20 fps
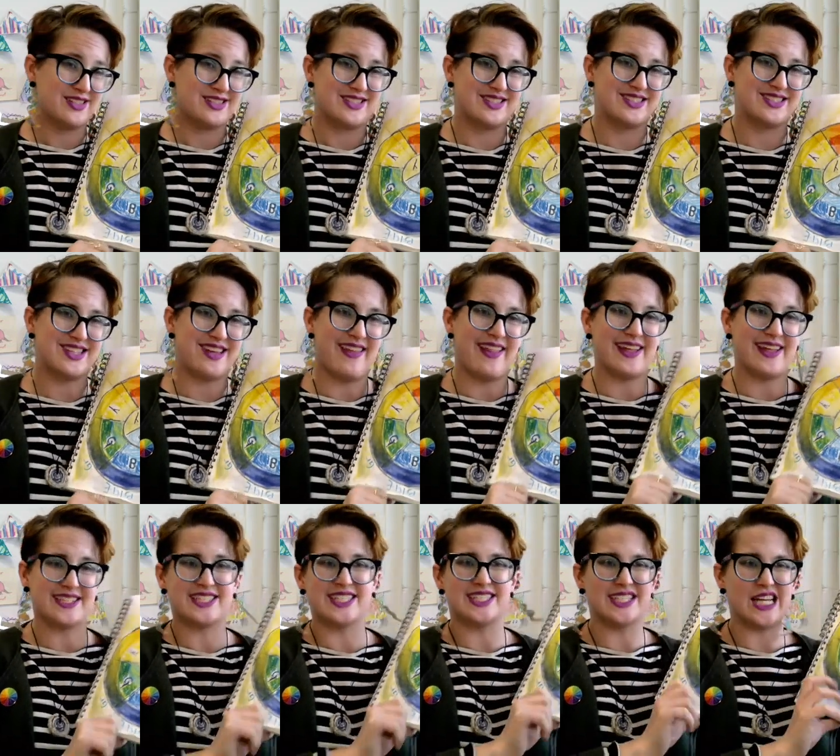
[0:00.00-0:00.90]
So that's
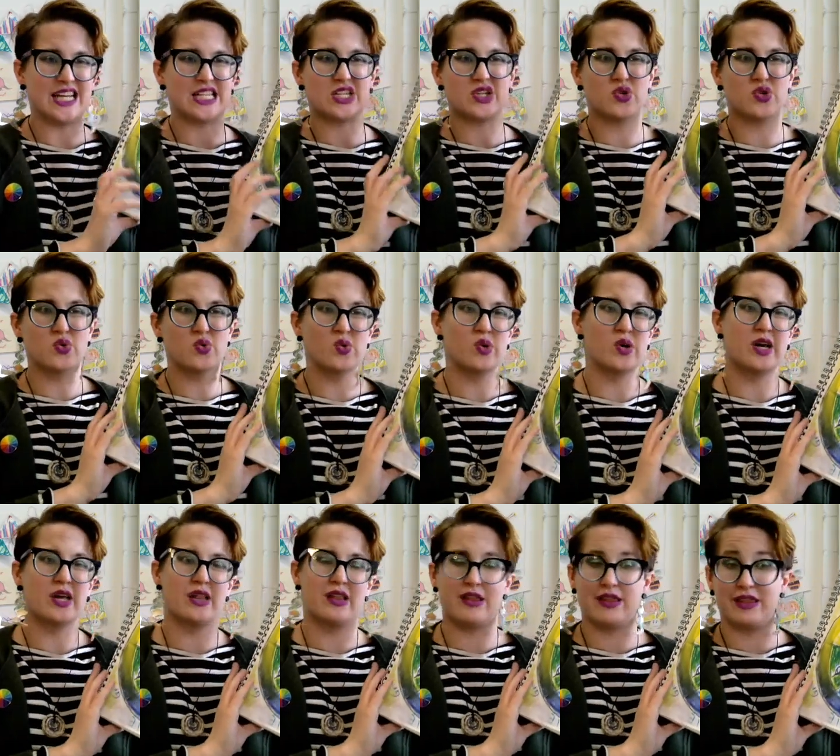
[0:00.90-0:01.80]
just a
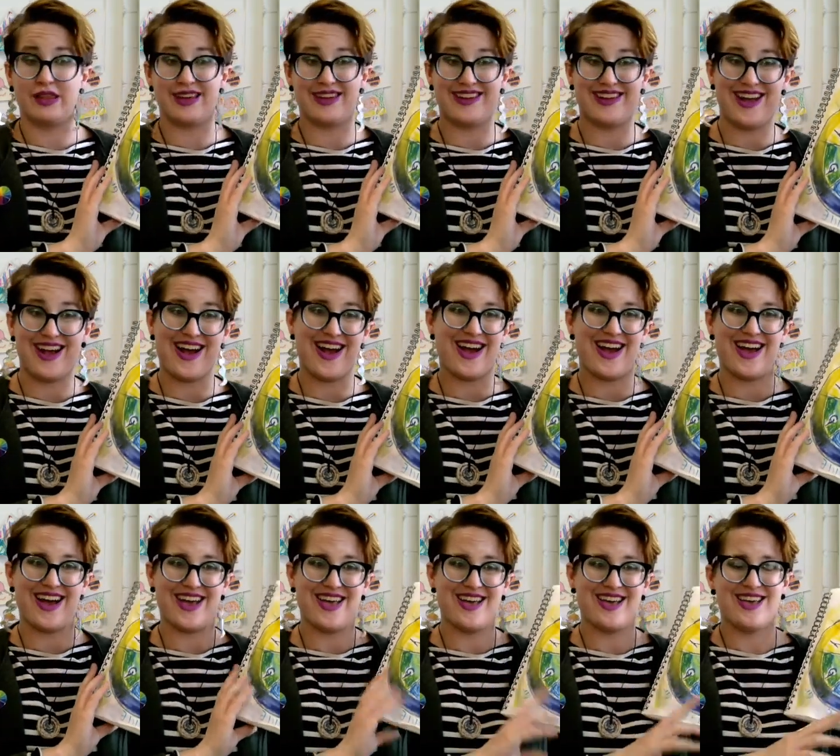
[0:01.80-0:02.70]
tool that
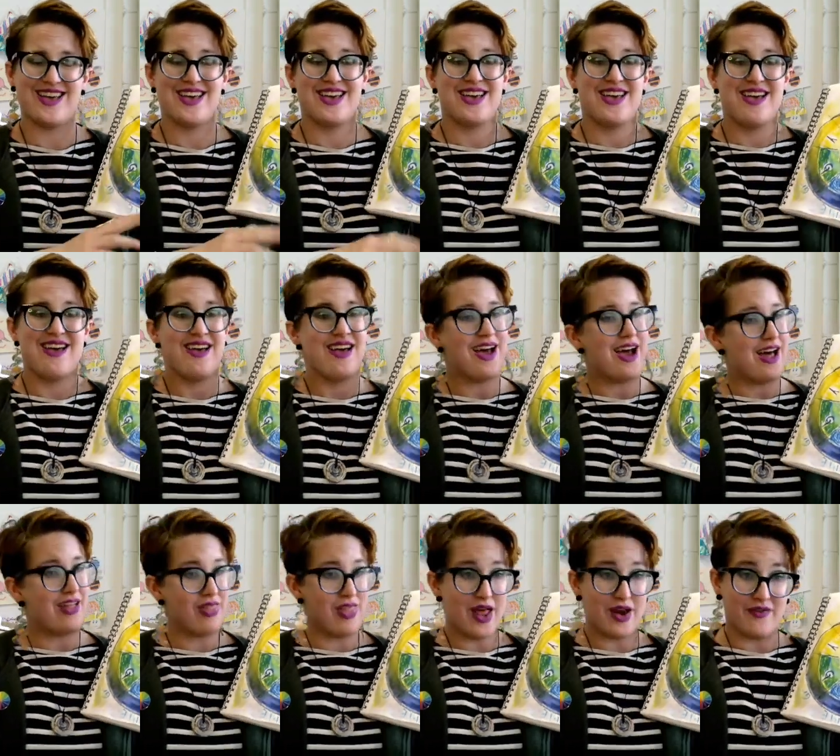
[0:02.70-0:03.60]
a
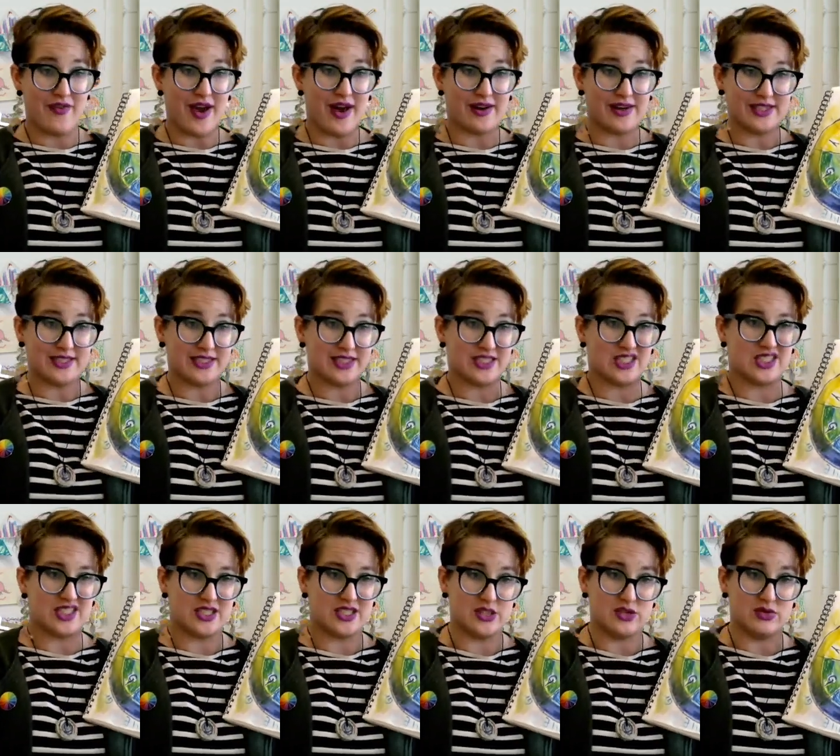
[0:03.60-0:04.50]
lot of artists
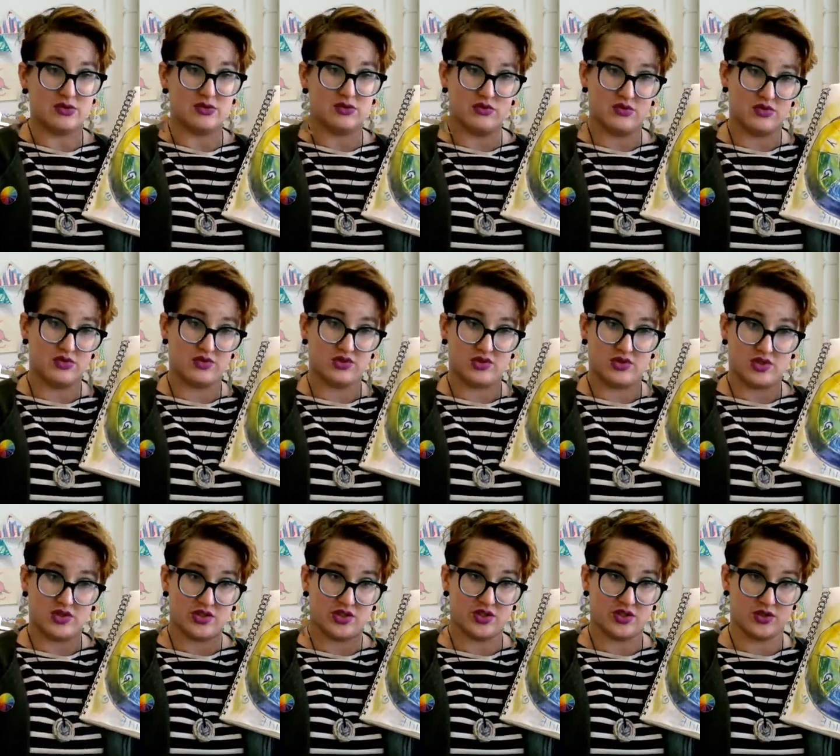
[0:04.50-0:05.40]
use
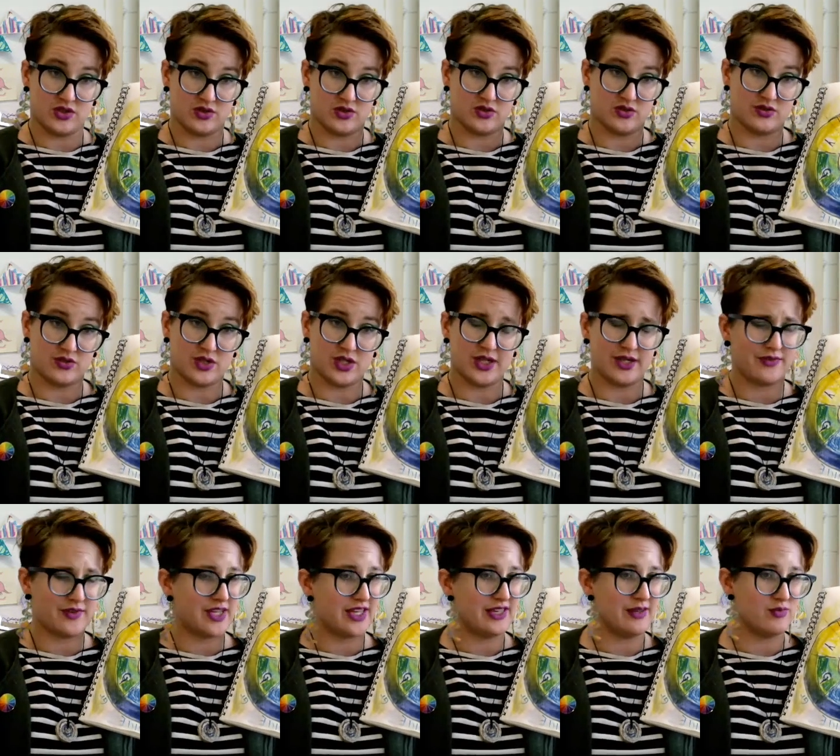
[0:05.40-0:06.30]
to kind of
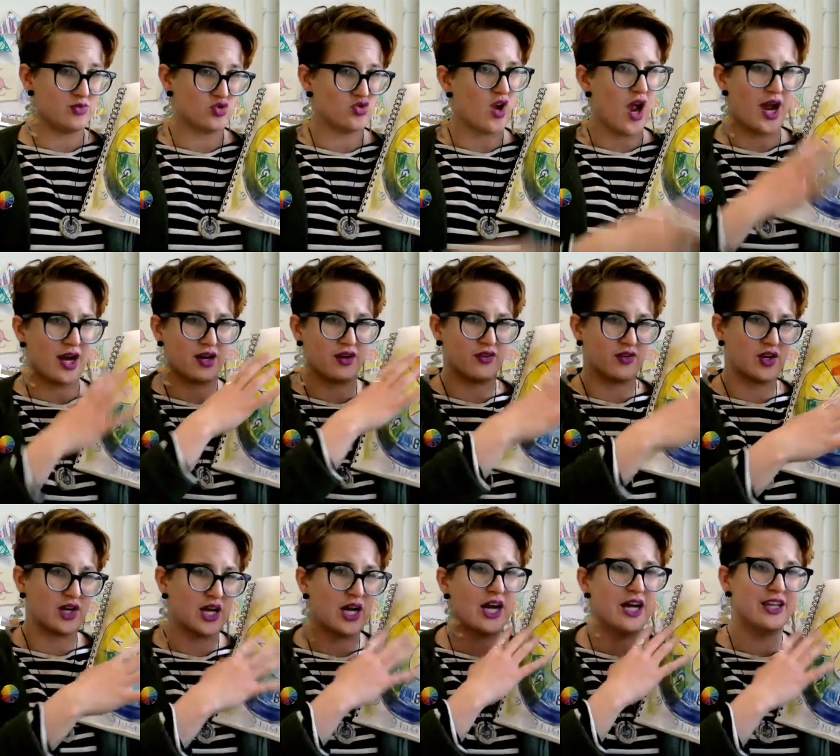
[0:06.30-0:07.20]
keep track of
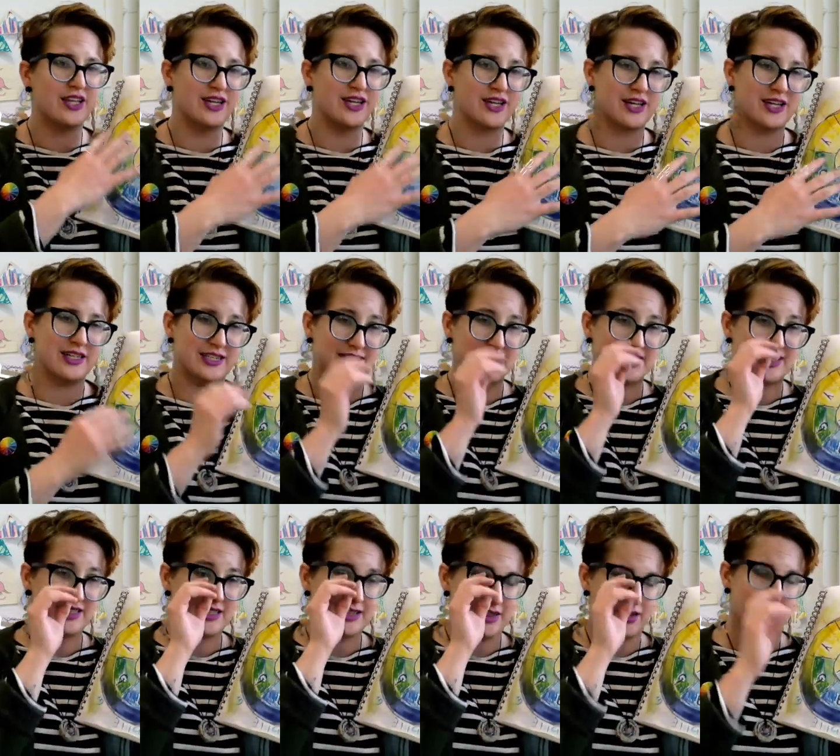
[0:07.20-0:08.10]
color and
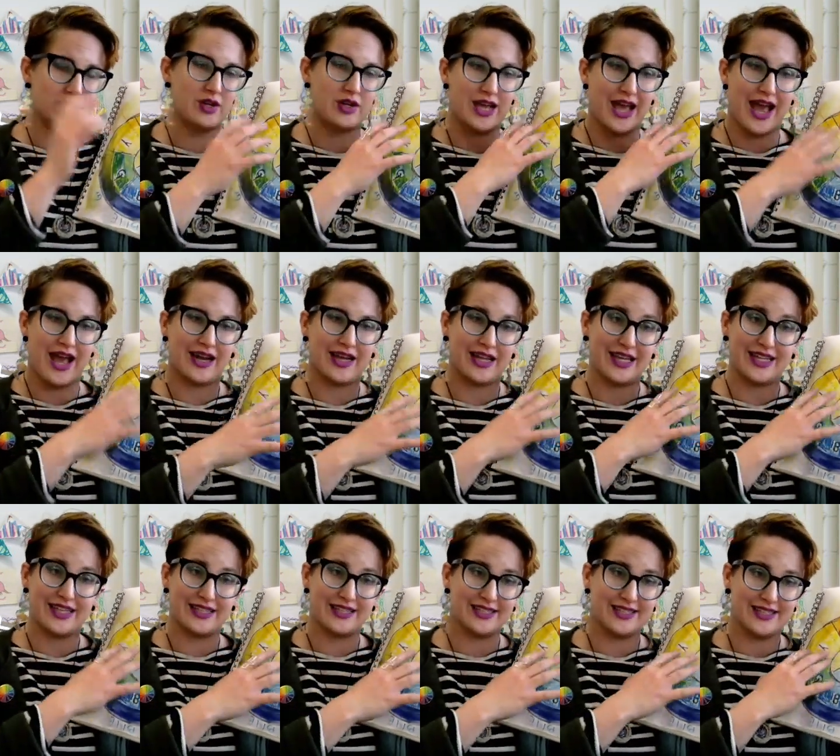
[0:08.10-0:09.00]
look at it
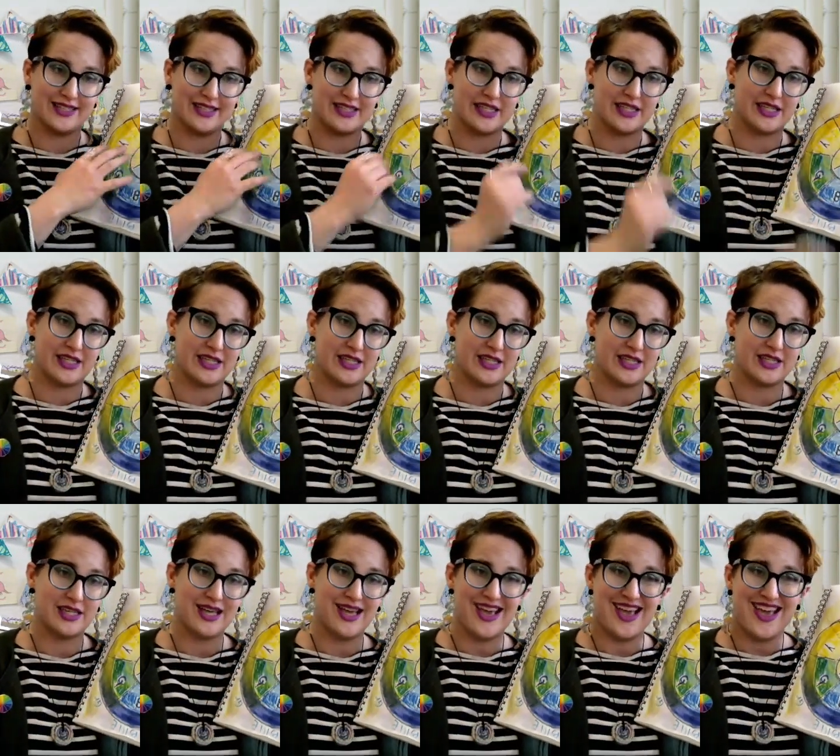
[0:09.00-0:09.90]
and see
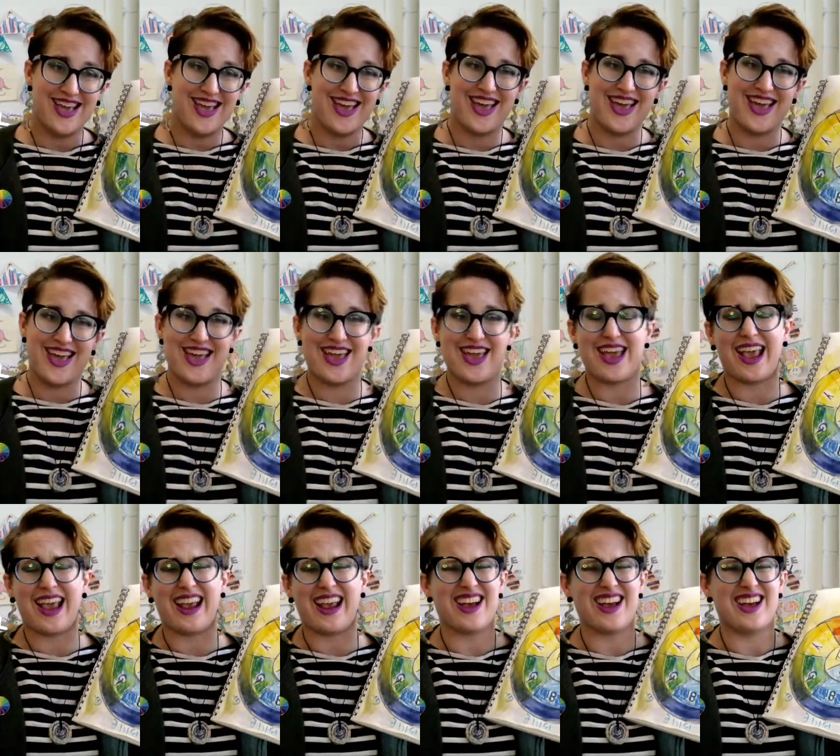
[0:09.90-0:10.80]

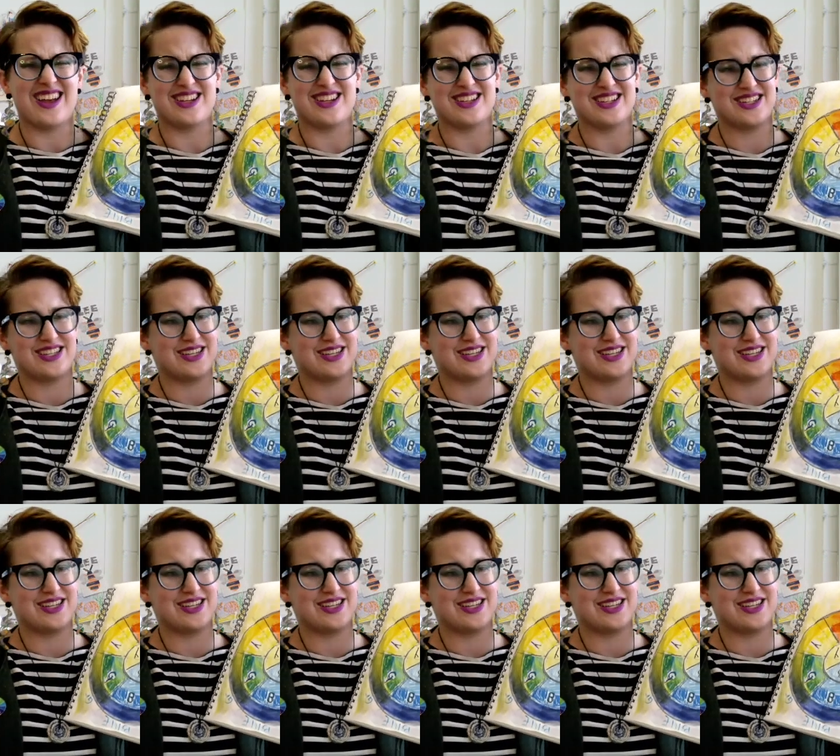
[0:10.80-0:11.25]
and